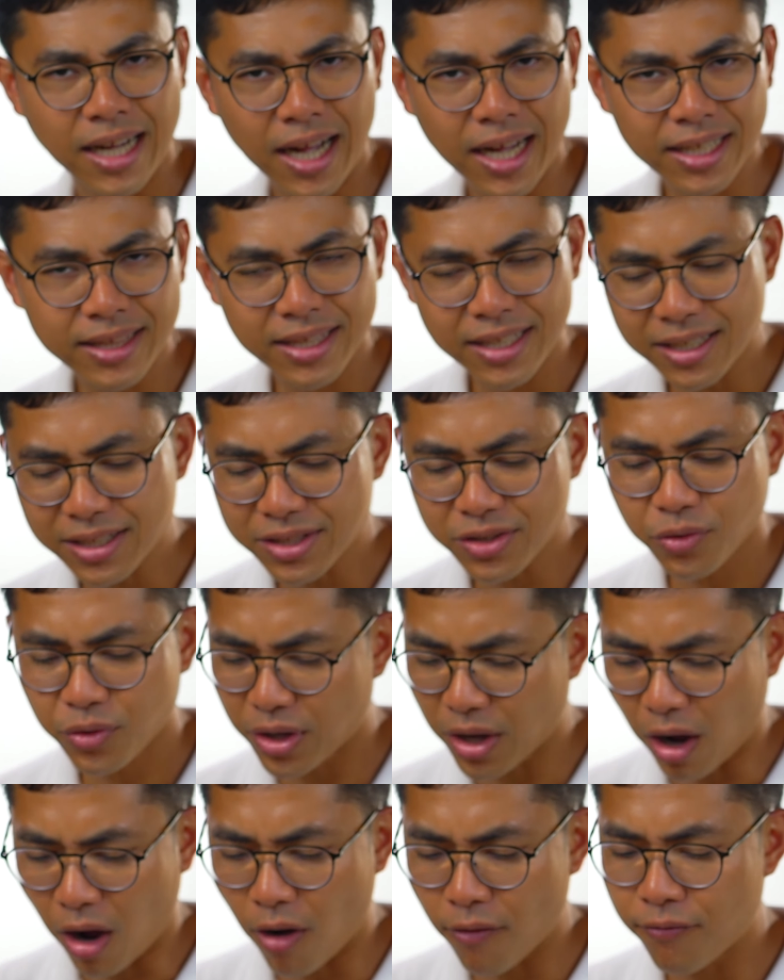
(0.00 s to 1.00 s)
I think
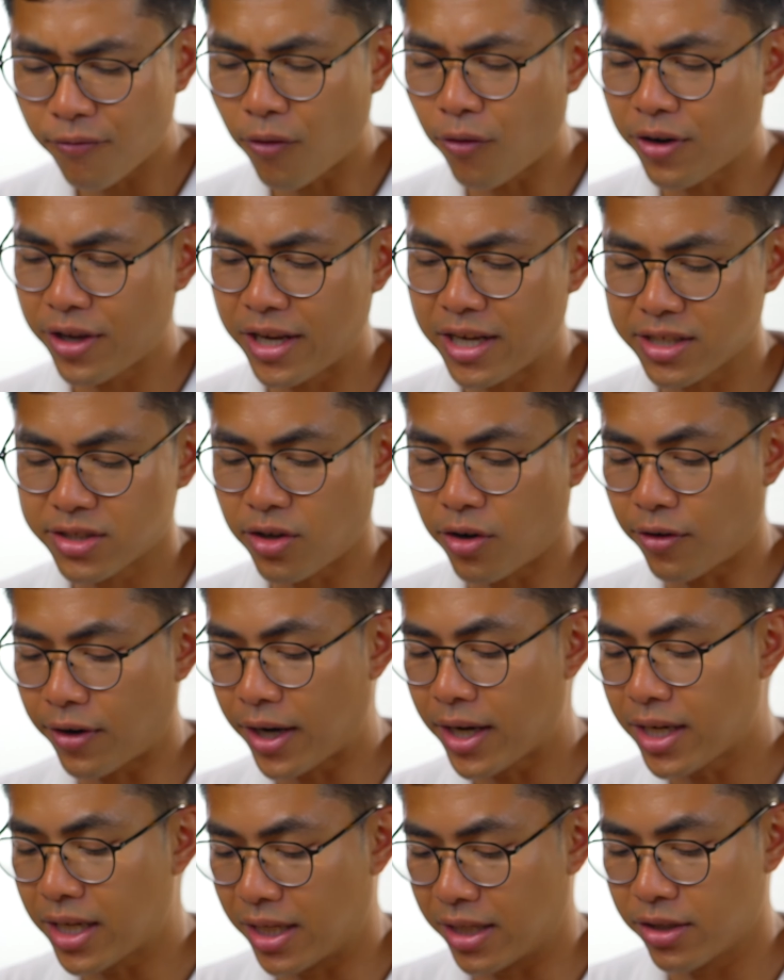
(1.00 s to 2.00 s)
3 or 4 years
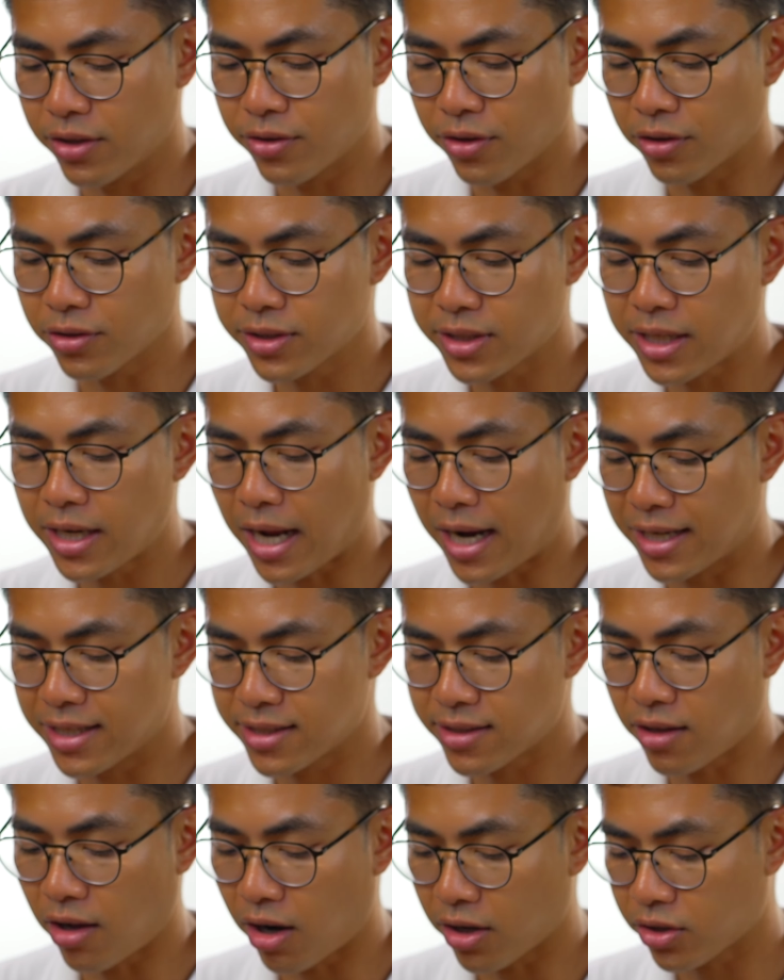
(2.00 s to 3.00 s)
already, you know, since I
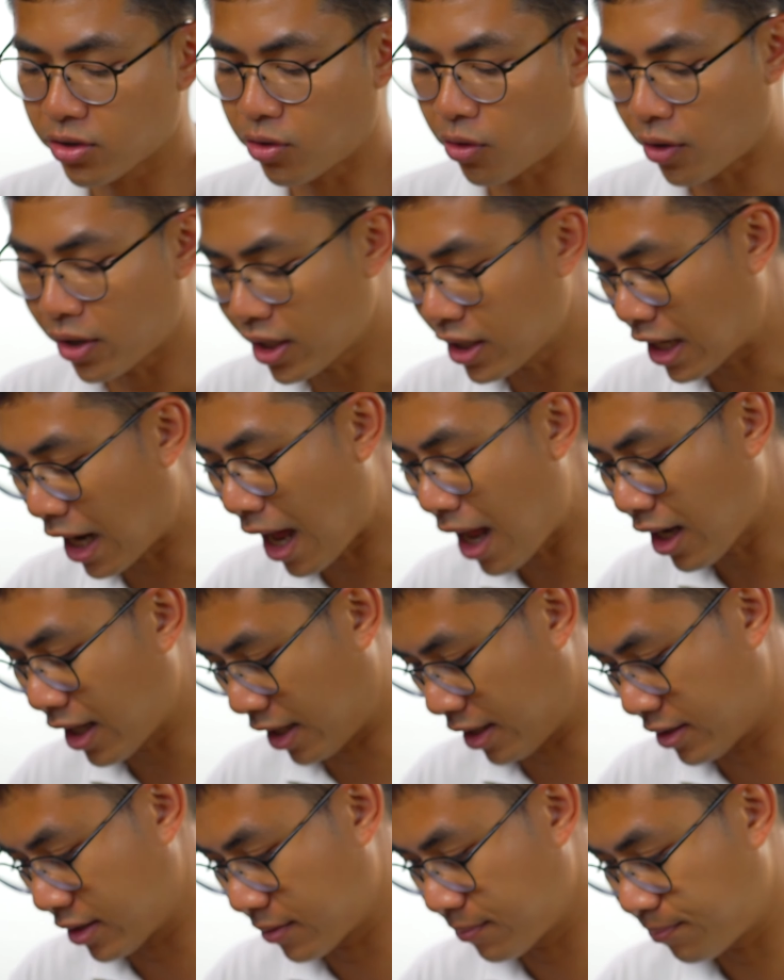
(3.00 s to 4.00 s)
started growing
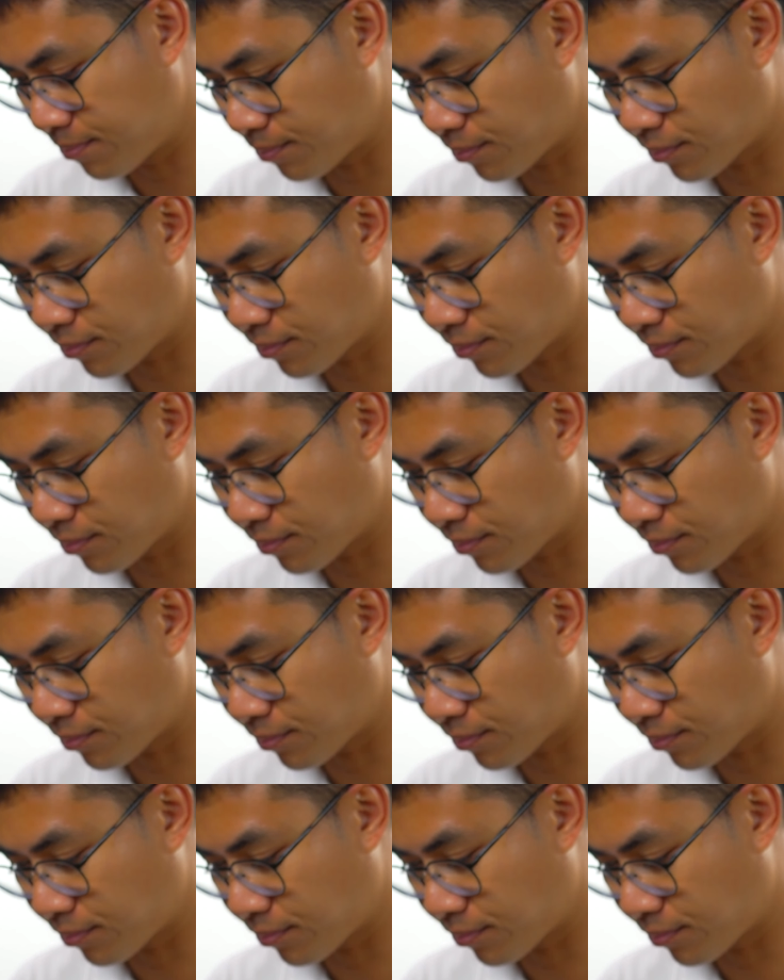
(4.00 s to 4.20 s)
dahlias.